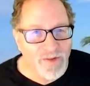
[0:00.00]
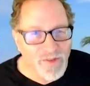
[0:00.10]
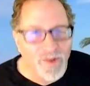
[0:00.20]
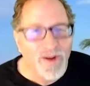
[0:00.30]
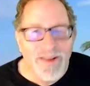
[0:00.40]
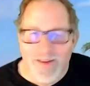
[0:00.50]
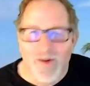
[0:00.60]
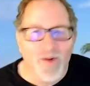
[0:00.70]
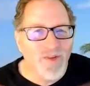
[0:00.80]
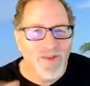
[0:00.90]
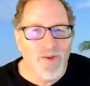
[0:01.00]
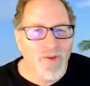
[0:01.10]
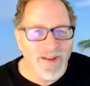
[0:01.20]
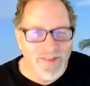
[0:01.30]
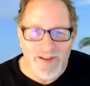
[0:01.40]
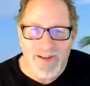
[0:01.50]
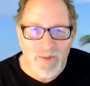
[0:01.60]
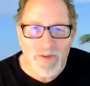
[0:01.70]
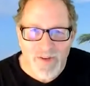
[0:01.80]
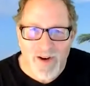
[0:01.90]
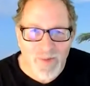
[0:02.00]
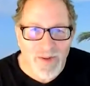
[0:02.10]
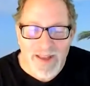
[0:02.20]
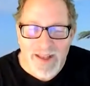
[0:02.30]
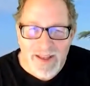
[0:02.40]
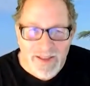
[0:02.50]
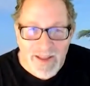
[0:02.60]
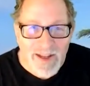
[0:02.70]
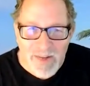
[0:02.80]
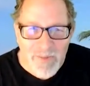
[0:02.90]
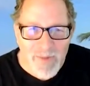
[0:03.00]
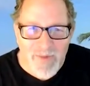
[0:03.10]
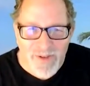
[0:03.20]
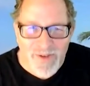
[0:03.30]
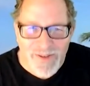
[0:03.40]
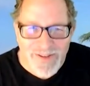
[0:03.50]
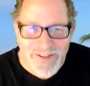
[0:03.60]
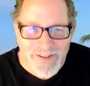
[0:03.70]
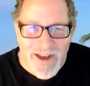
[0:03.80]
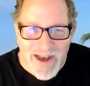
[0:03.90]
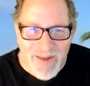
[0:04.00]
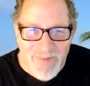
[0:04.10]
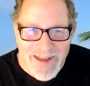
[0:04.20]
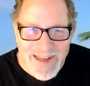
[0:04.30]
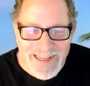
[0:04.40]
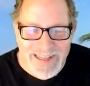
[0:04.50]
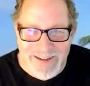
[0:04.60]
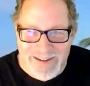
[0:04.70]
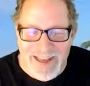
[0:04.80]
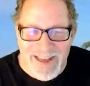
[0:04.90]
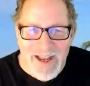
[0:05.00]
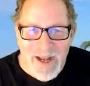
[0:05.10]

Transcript: So this whole, this whole thing, again, we started with thanking people for doing a good job, okay?